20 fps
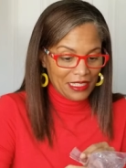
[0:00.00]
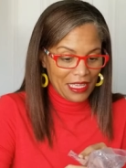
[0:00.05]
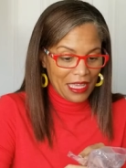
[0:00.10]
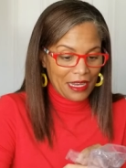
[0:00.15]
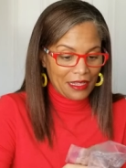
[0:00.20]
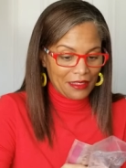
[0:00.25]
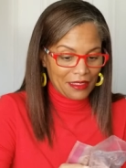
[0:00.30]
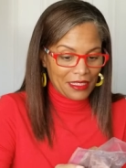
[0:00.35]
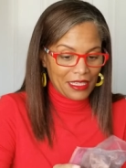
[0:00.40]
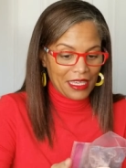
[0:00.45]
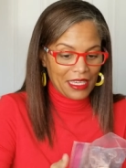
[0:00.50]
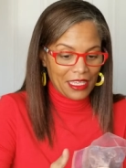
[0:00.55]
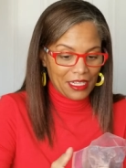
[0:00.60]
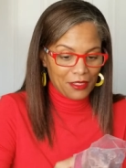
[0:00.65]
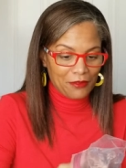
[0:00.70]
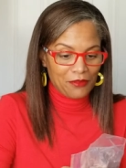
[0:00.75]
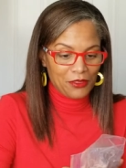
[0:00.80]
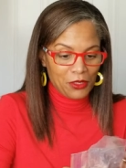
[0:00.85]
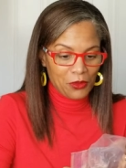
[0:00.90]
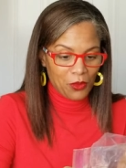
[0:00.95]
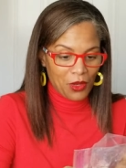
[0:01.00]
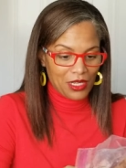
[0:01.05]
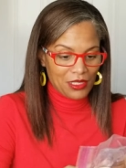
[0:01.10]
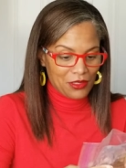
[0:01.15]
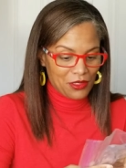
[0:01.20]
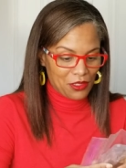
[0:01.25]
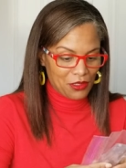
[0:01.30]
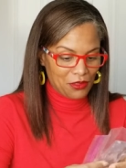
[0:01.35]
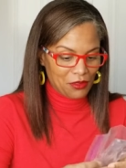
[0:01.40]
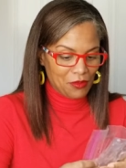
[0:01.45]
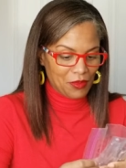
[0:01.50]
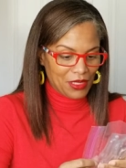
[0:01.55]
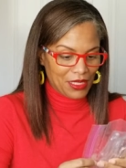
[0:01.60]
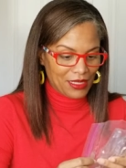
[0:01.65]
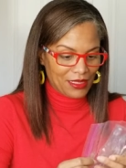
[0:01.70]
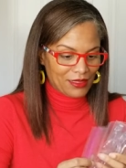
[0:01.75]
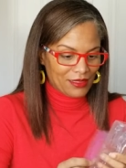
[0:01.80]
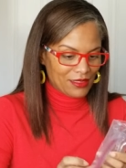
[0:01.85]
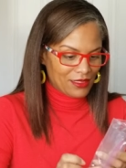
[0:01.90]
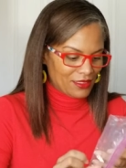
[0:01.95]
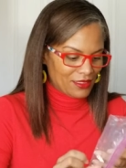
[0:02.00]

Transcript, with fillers: out of the can if you want to, but